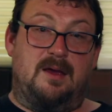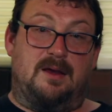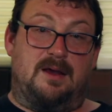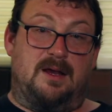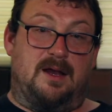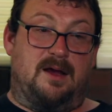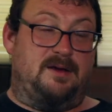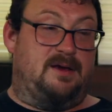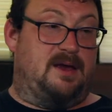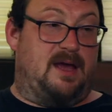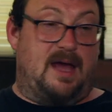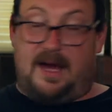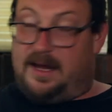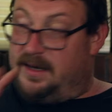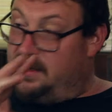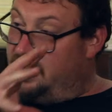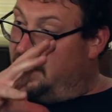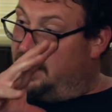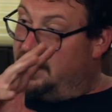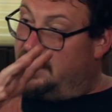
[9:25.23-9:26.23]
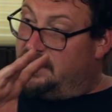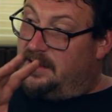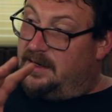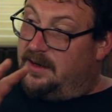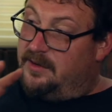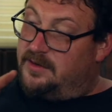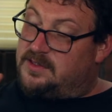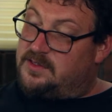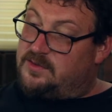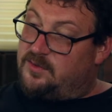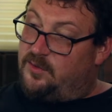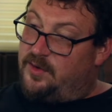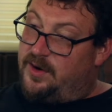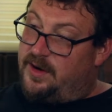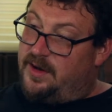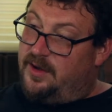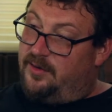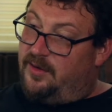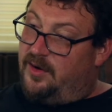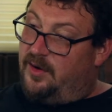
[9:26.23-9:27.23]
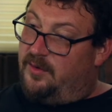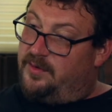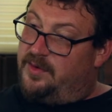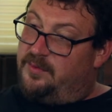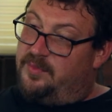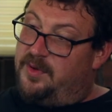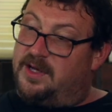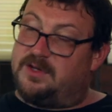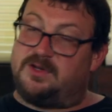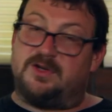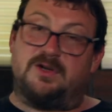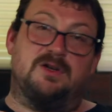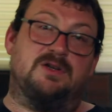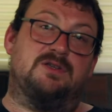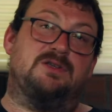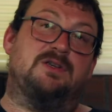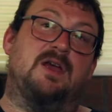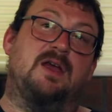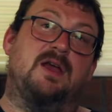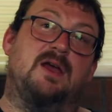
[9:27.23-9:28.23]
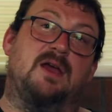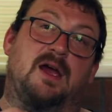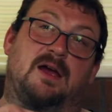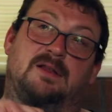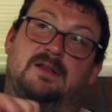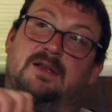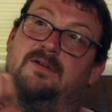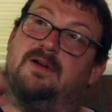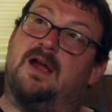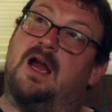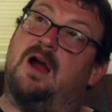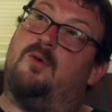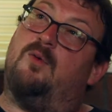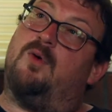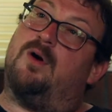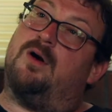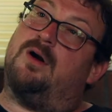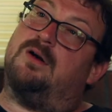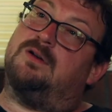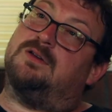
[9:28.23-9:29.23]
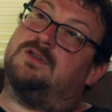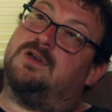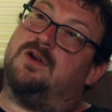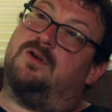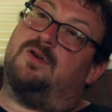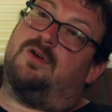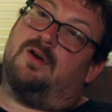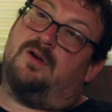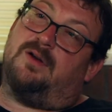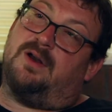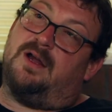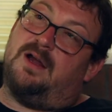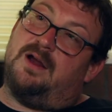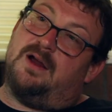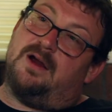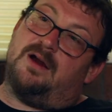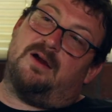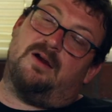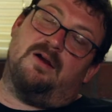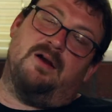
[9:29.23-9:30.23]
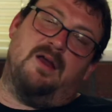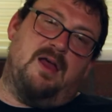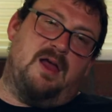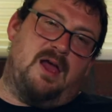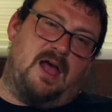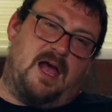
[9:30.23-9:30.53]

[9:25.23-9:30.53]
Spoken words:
You got a story going on with the pictures, and then you got words going on here,